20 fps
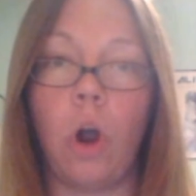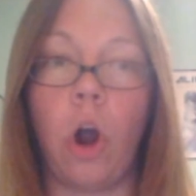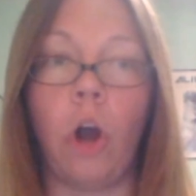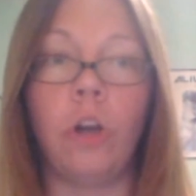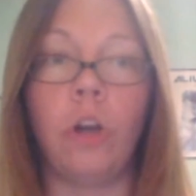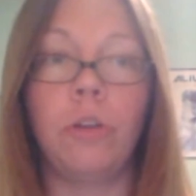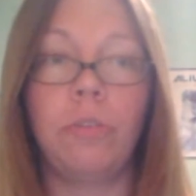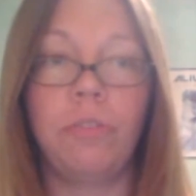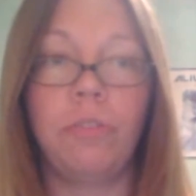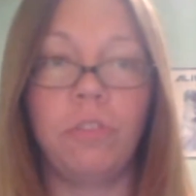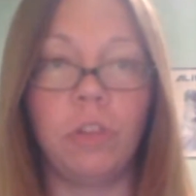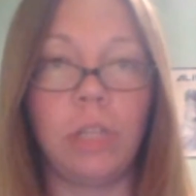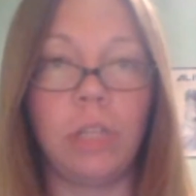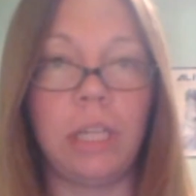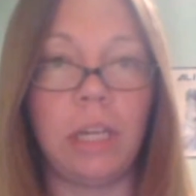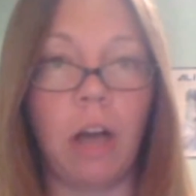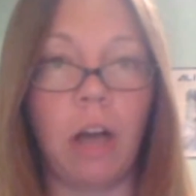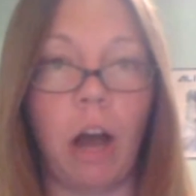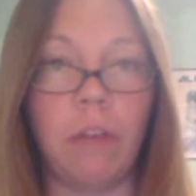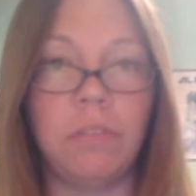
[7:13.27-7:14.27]
aren't
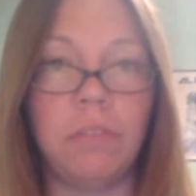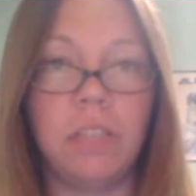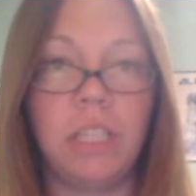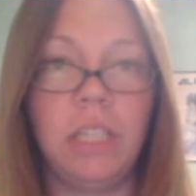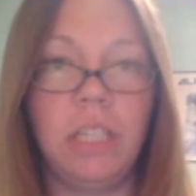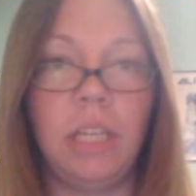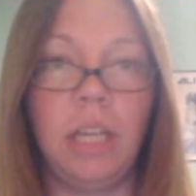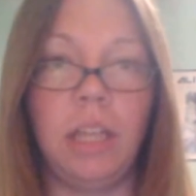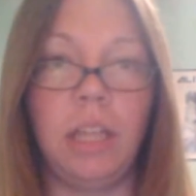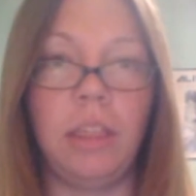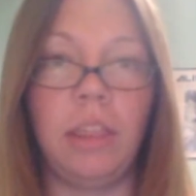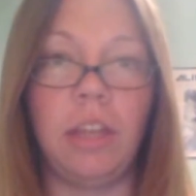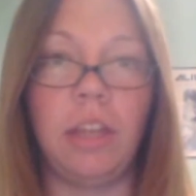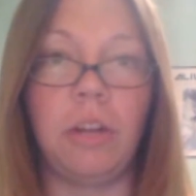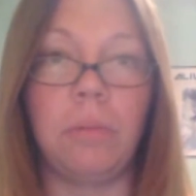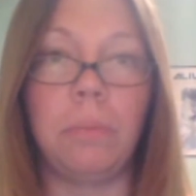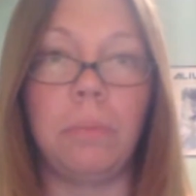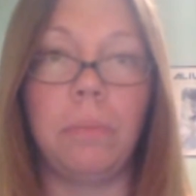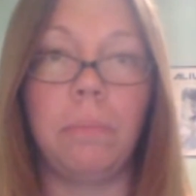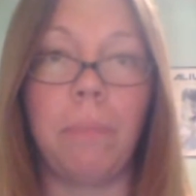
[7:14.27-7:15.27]
fully confident in
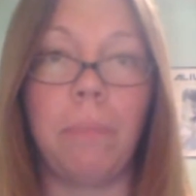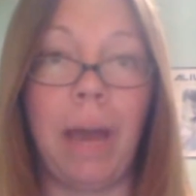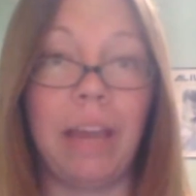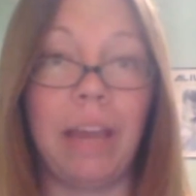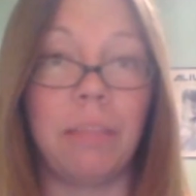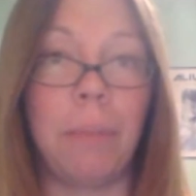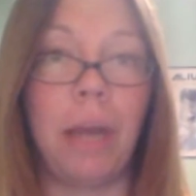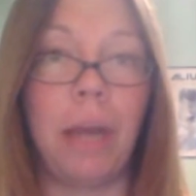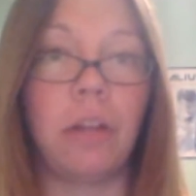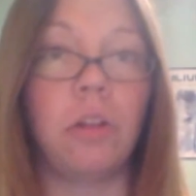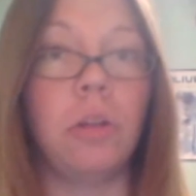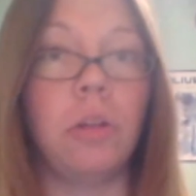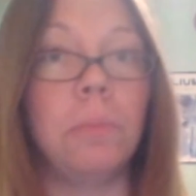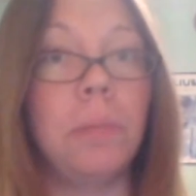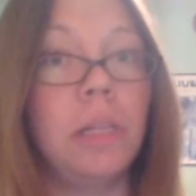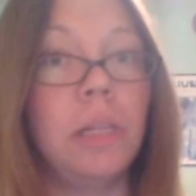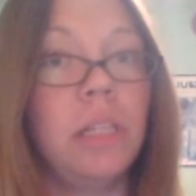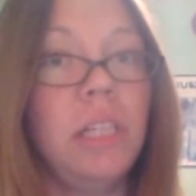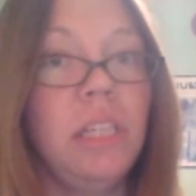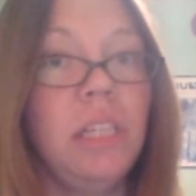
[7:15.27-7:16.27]
their mathematical
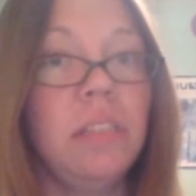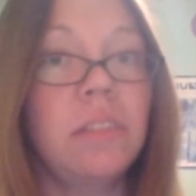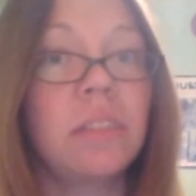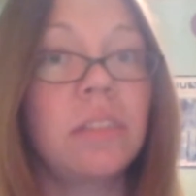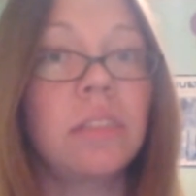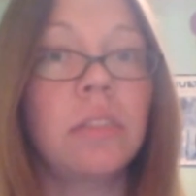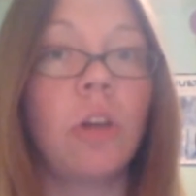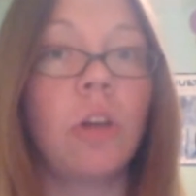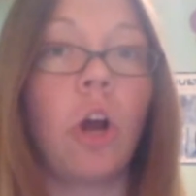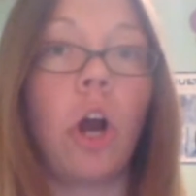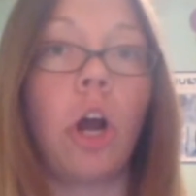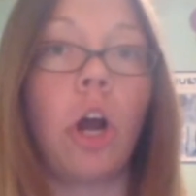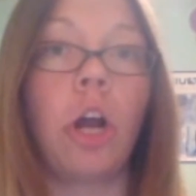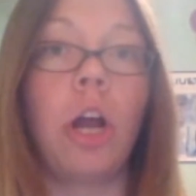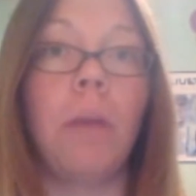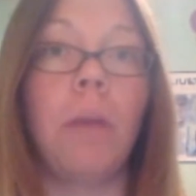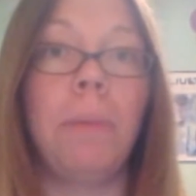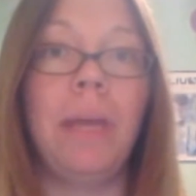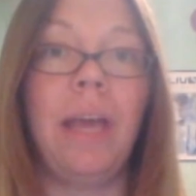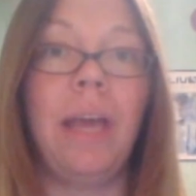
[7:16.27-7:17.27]
abilities
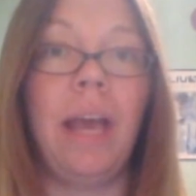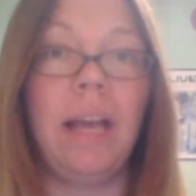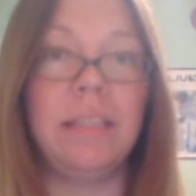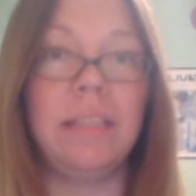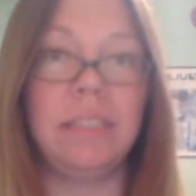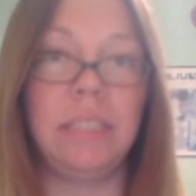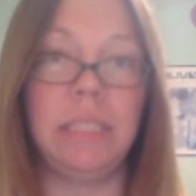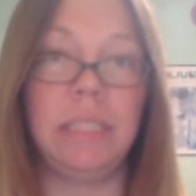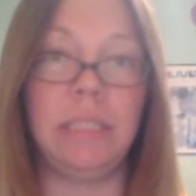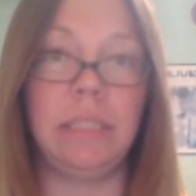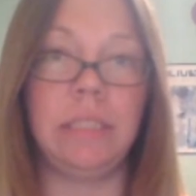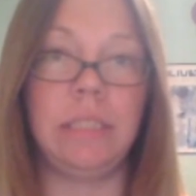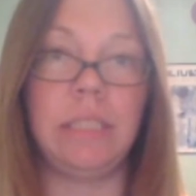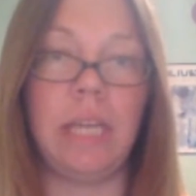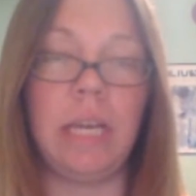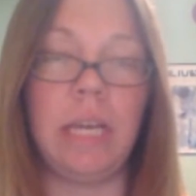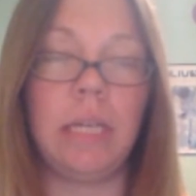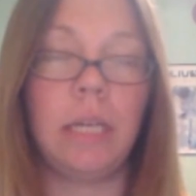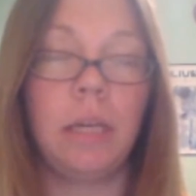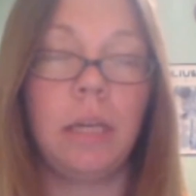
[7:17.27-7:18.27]
are a bit hesitant to
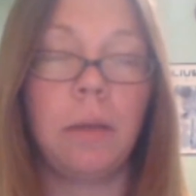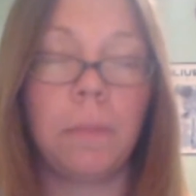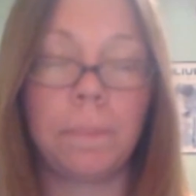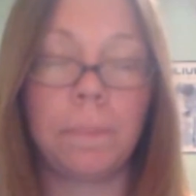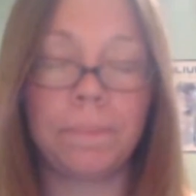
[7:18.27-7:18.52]
take.